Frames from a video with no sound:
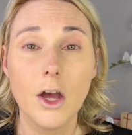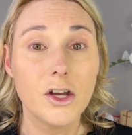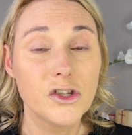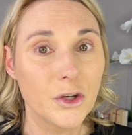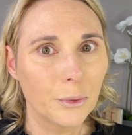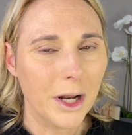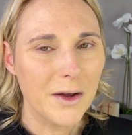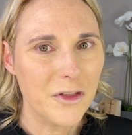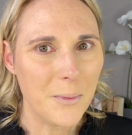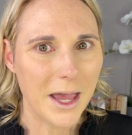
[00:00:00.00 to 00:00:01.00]
So right
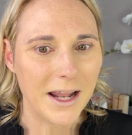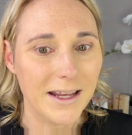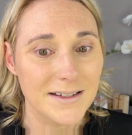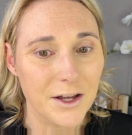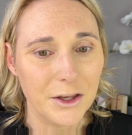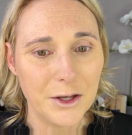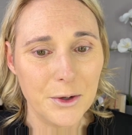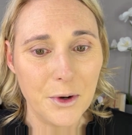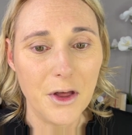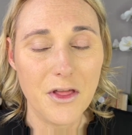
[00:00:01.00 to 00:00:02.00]
off the bat, I can tell
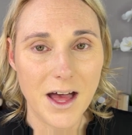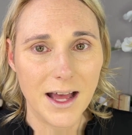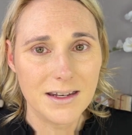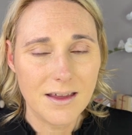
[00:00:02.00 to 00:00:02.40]
you that